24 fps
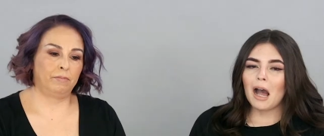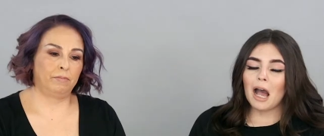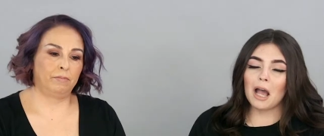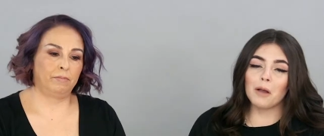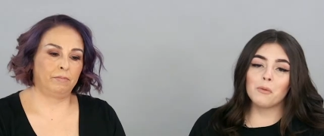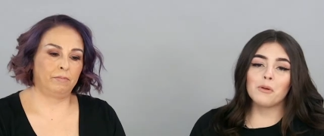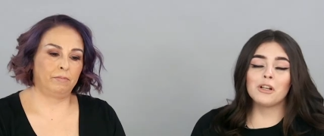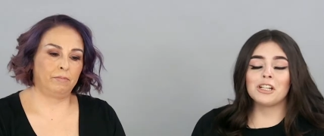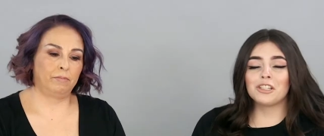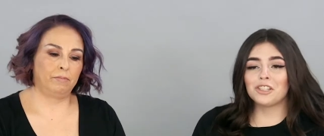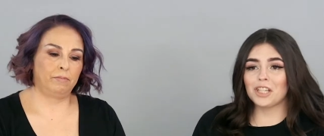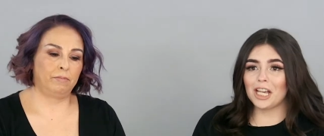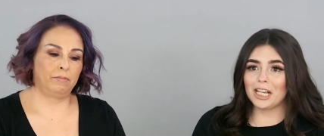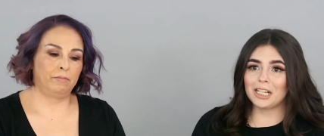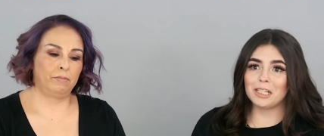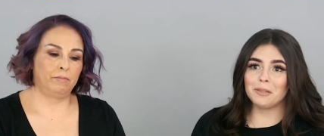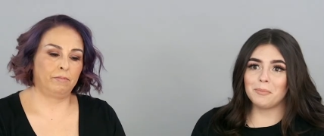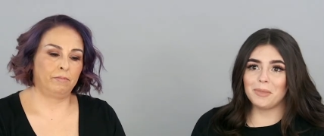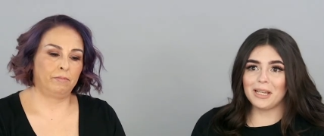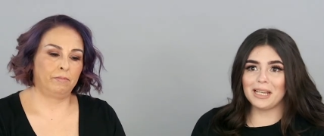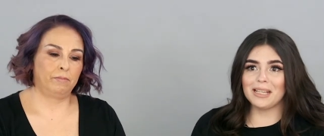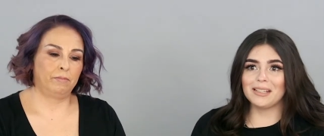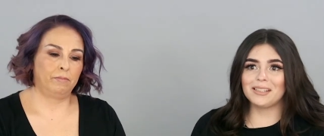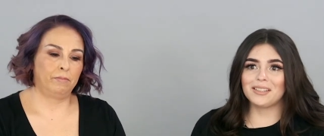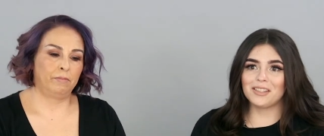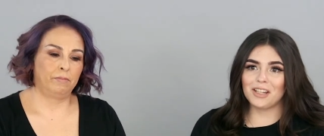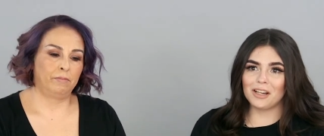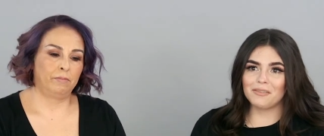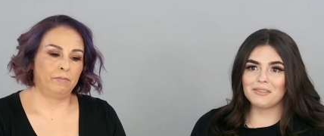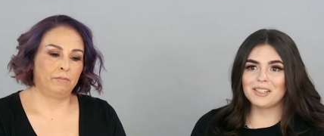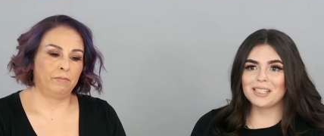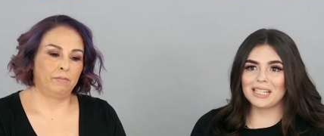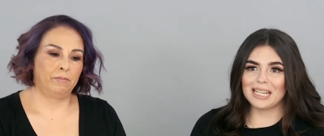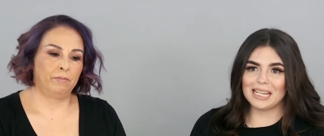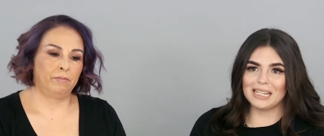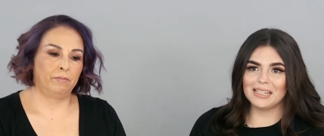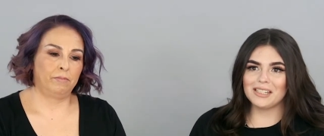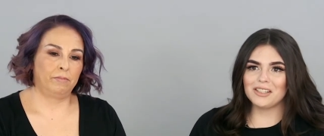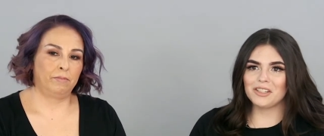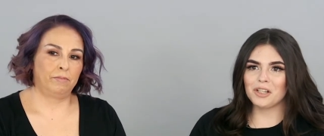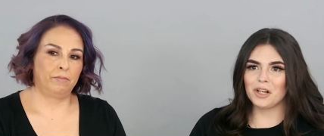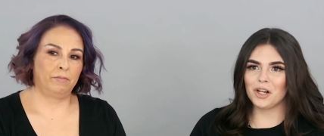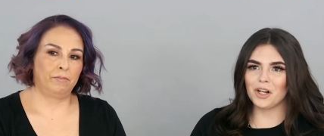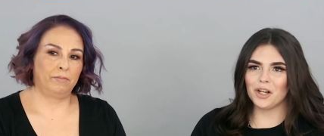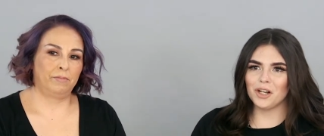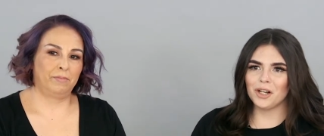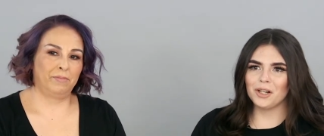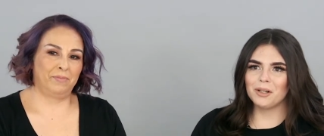Speaker 1: I wish I could be as tough-skinned as
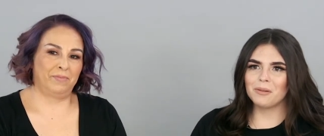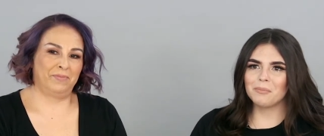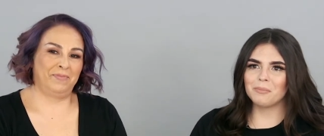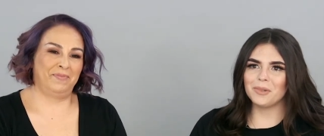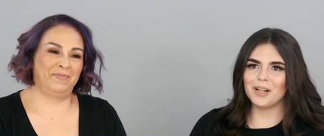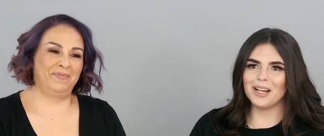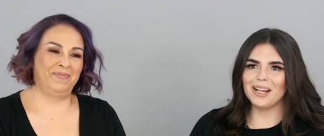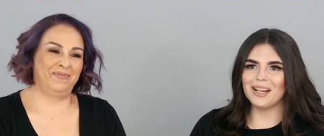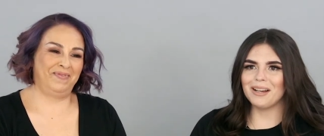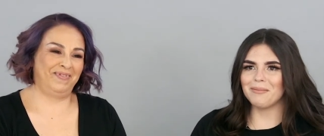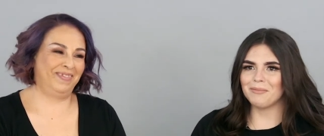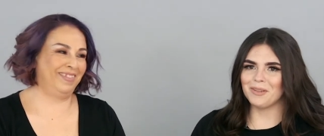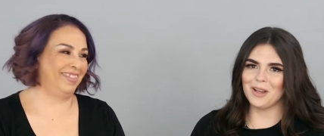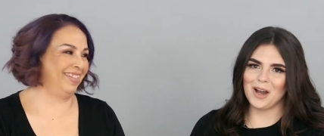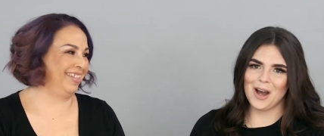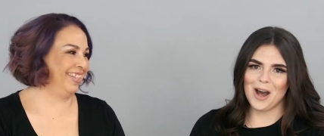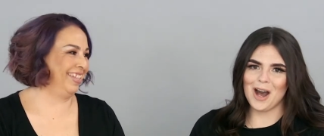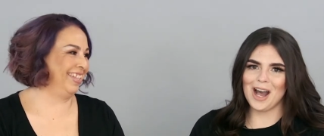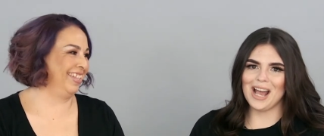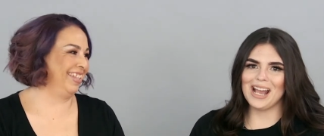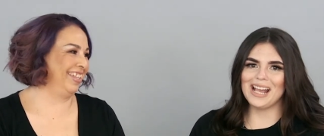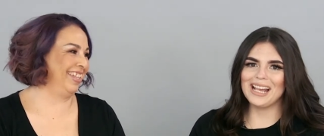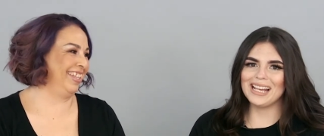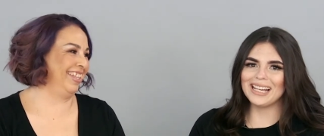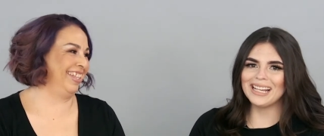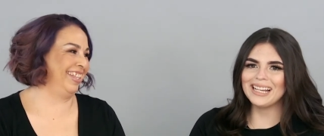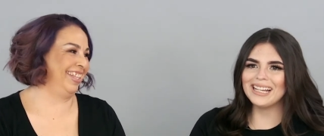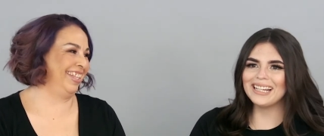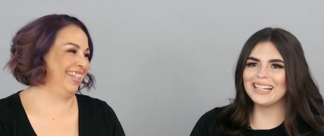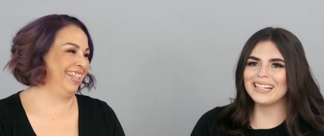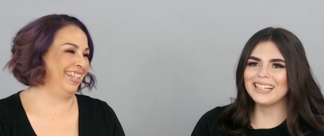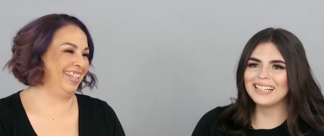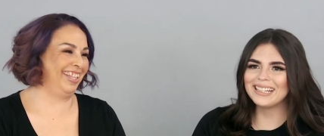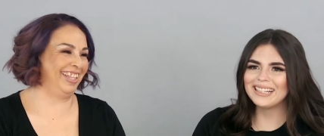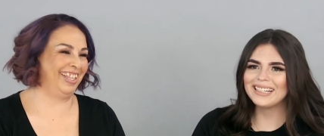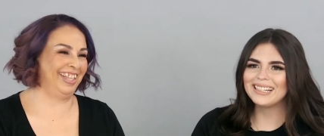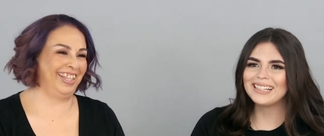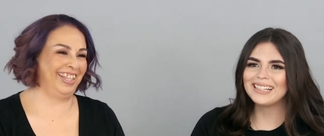her, but I'm not.